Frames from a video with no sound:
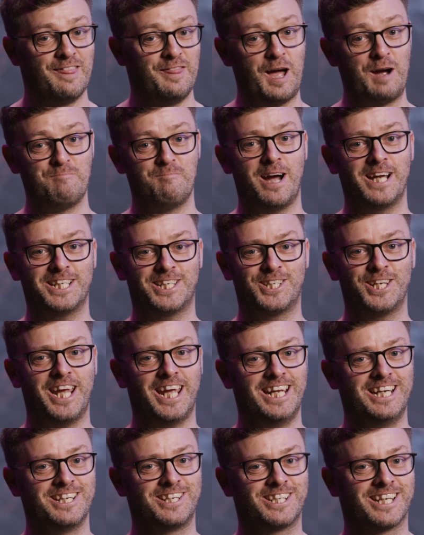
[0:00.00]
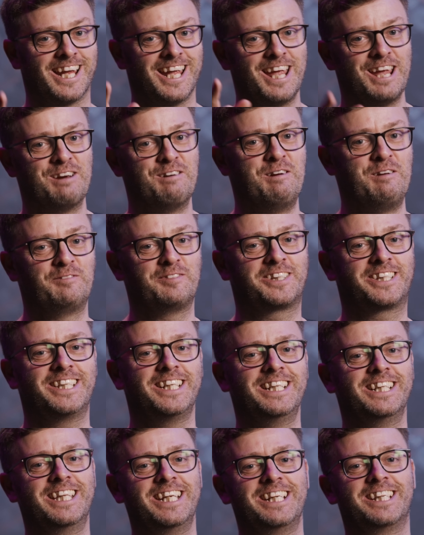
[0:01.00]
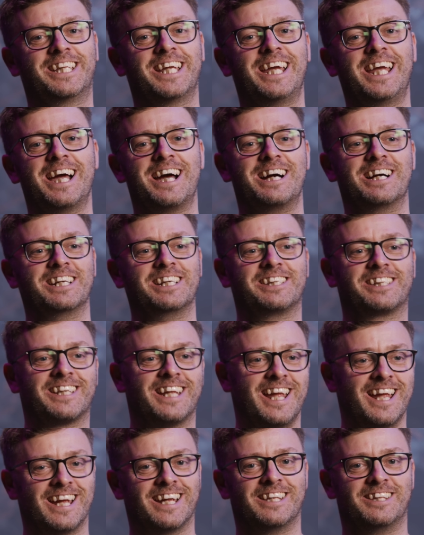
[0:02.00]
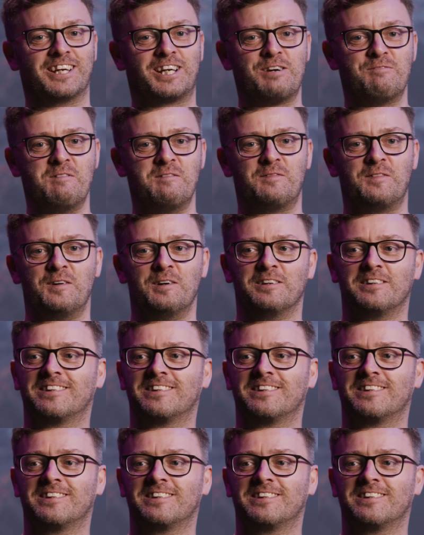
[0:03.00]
That might change. We've seen these AIs, they're coming for